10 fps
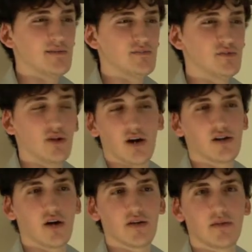not a
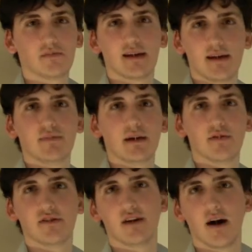lot of them give people
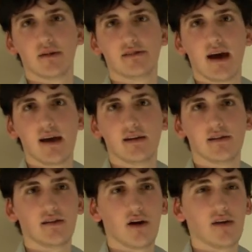the time of day.
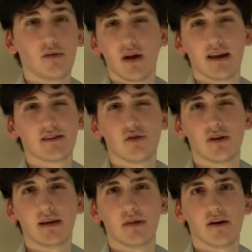They will ignore
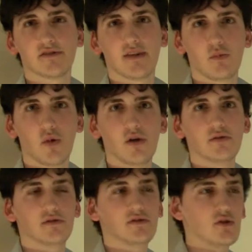emails, they
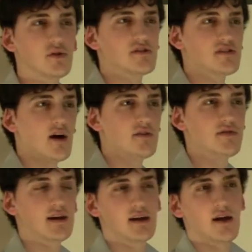won't do this kind of
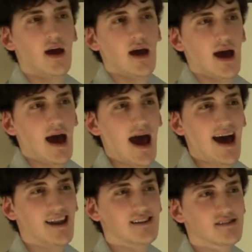thing.
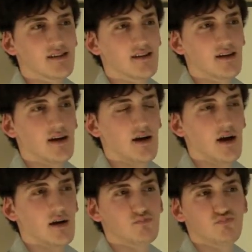And
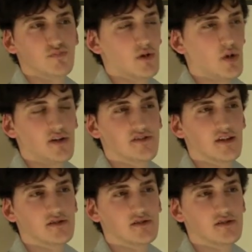the ones that